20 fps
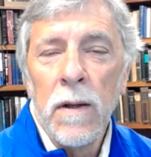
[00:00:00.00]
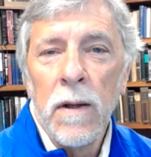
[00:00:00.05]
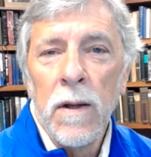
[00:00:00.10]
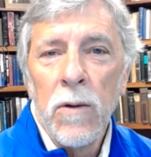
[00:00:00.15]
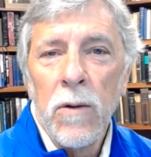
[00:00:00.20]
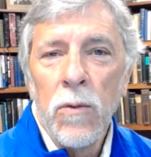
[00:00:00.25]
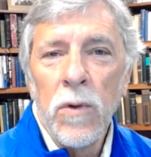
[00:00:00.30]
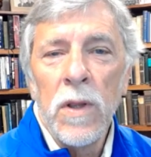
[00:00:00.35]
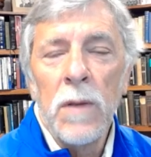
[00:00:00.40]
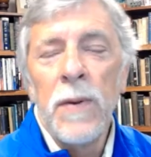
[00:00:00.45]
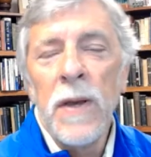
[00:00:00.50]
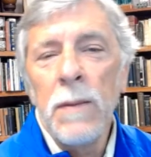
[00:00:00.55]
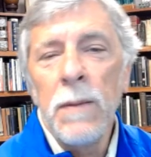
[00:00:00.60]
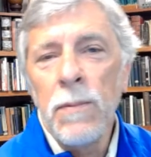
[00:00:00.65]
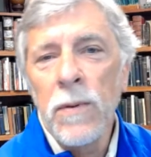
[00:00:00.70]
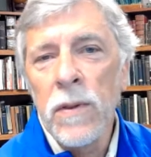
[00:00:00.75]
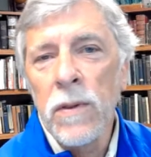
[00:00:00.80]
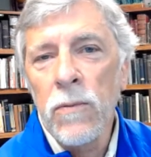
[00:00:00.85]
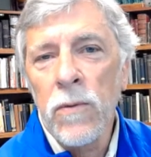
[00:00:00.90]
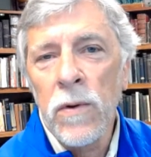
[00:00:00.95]
when the
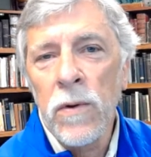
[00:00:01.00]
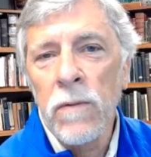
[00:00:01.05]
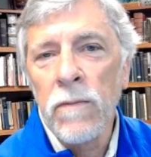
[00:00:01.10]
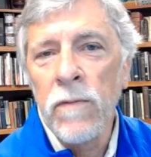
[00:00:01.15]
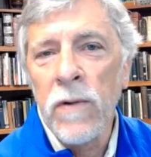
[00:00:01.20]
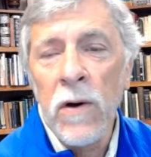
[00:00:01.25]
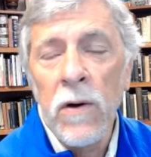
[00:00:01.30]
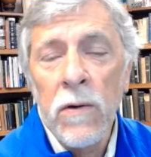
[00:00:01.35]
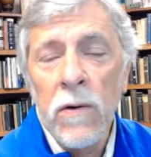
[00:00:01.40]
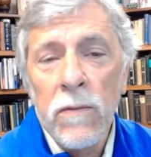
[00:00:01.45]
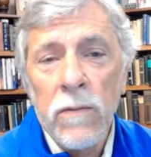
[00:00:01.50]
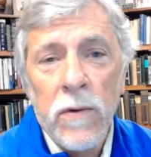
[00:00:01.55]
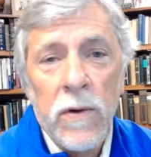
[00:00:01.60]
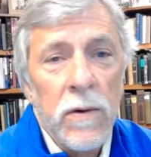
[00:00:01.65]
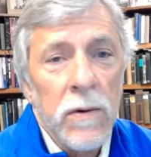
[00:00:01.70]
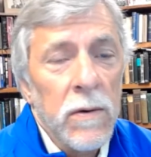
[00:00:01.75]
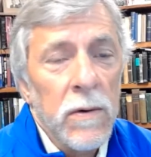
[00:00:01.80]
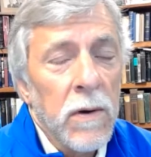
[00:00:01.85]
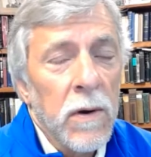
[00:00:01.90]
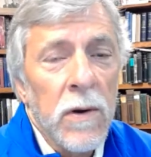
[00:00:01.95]
people that were involved
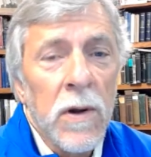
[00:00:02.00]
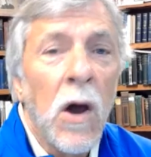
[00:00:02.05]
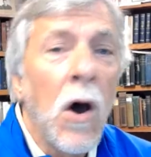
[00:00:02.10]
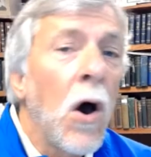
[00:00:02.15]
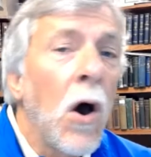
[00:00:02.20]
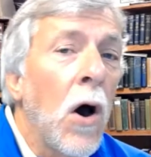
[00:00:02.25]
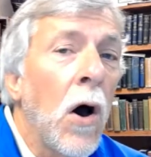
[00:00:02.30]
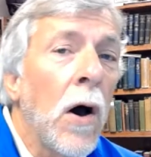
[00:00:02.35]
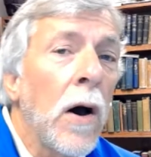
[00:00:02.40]
are gone?